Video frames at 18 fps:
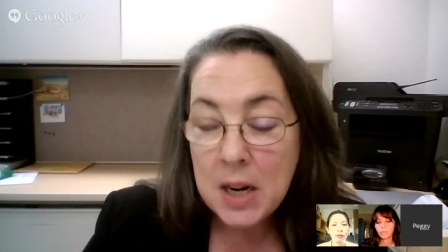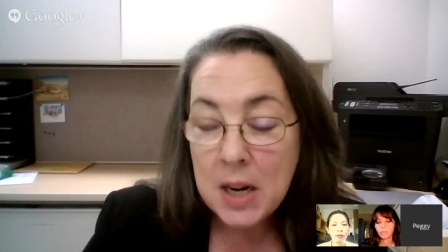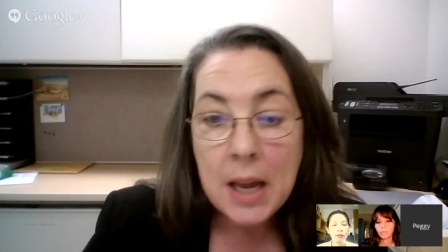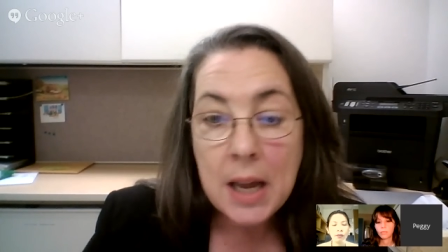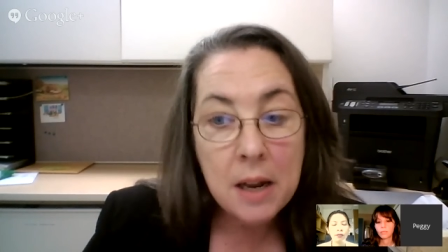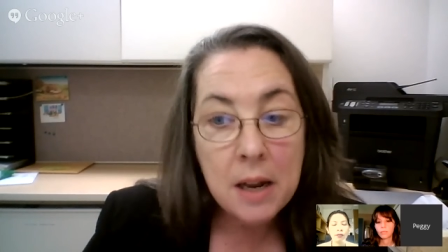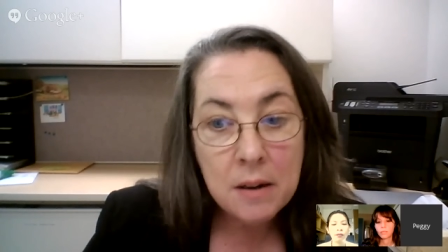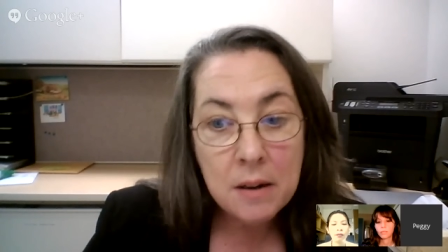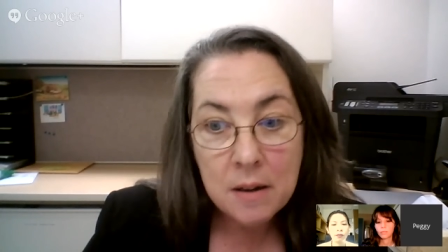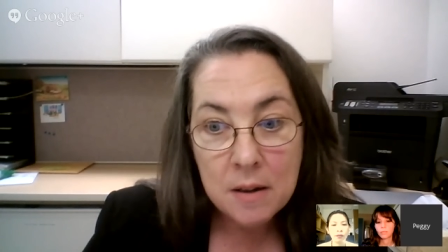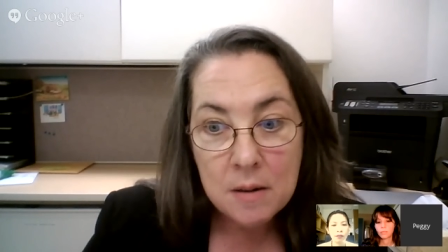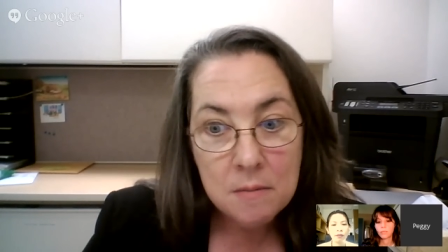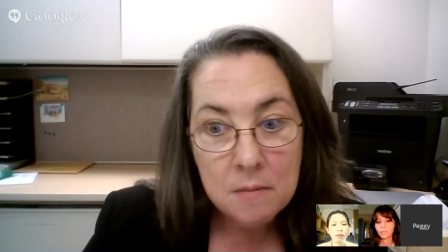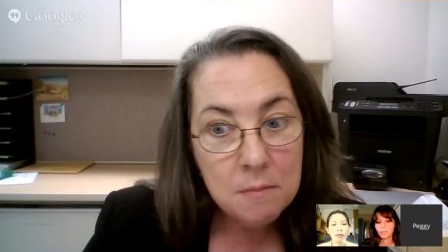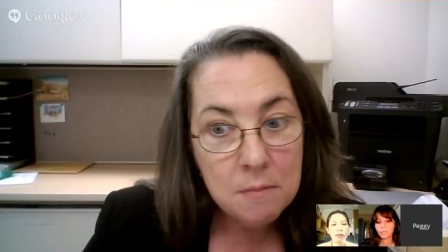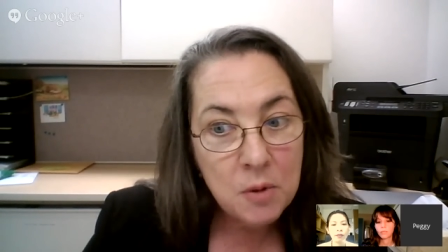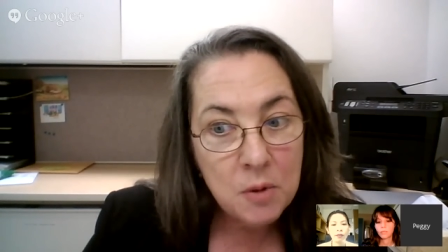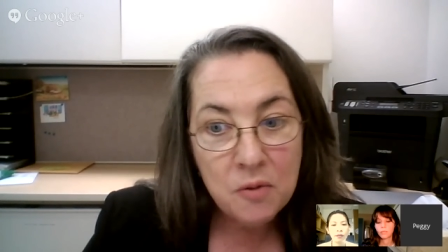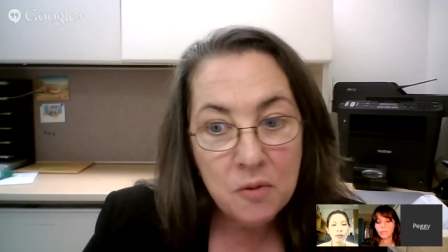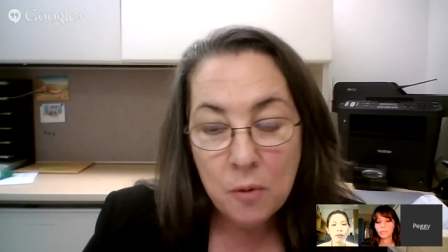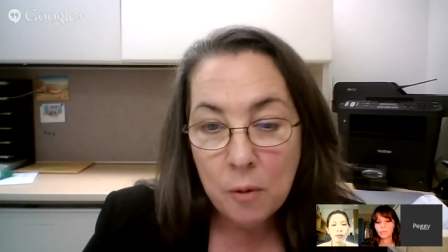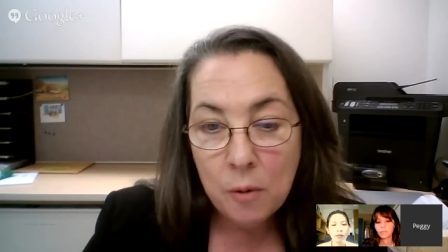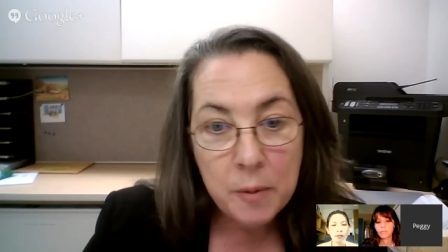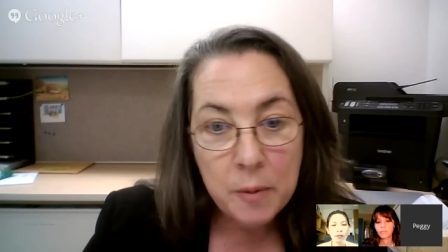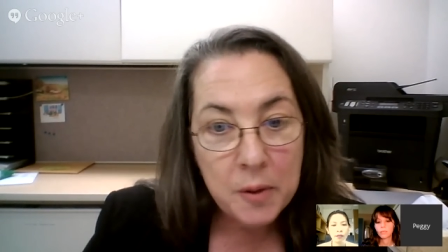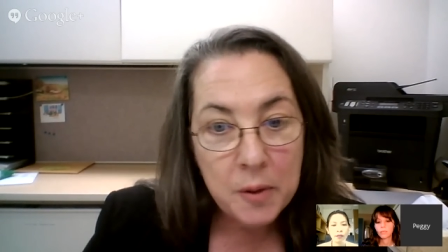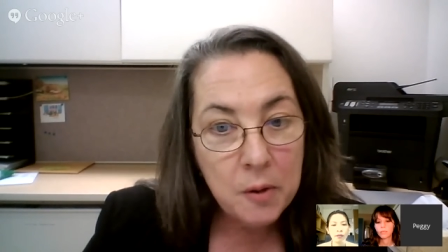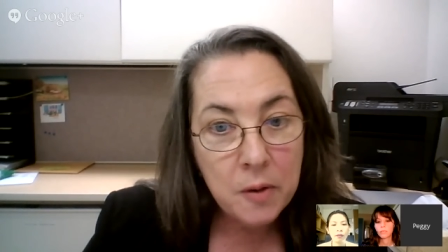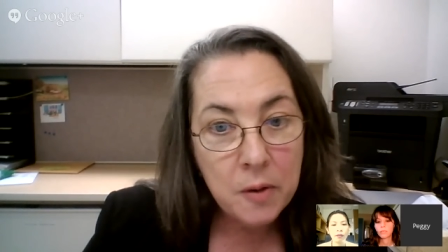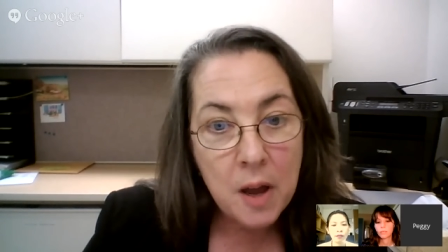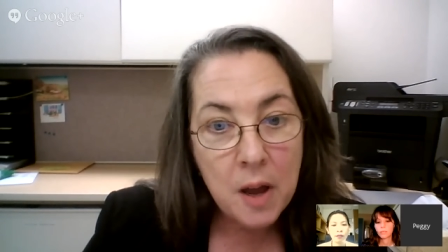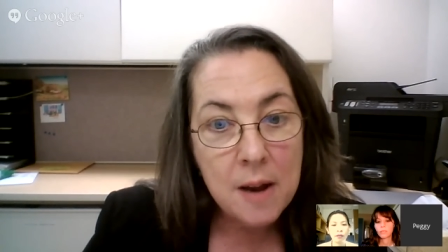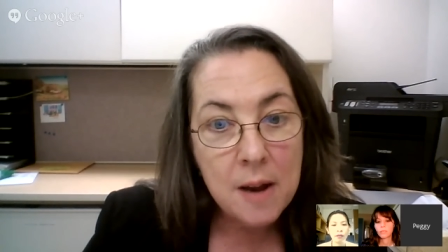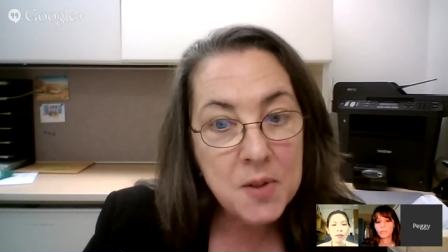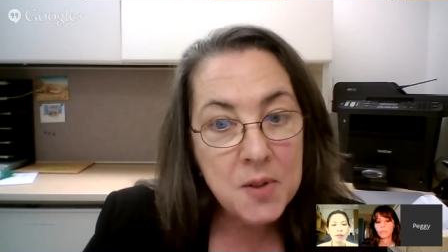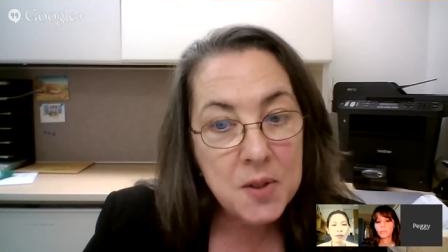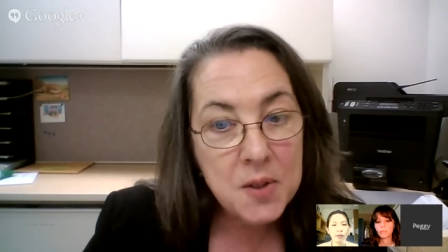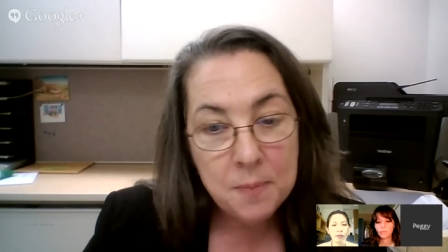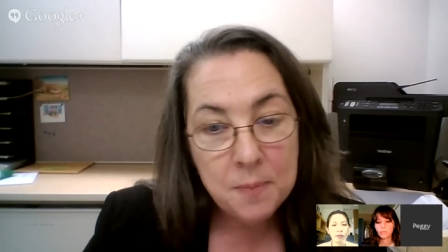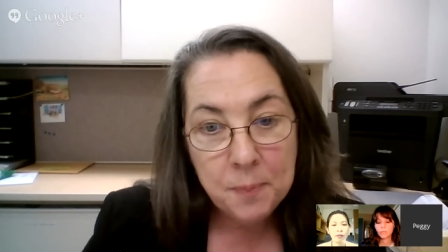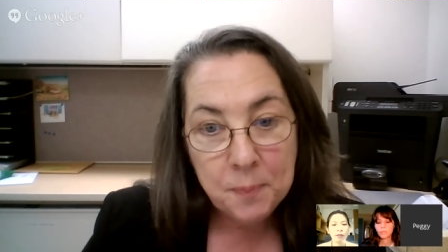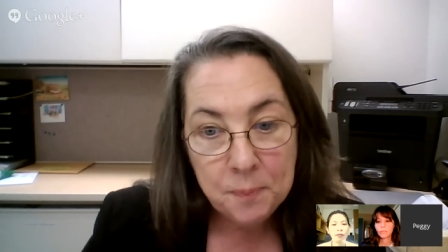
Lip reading: again, can move forward with their lives.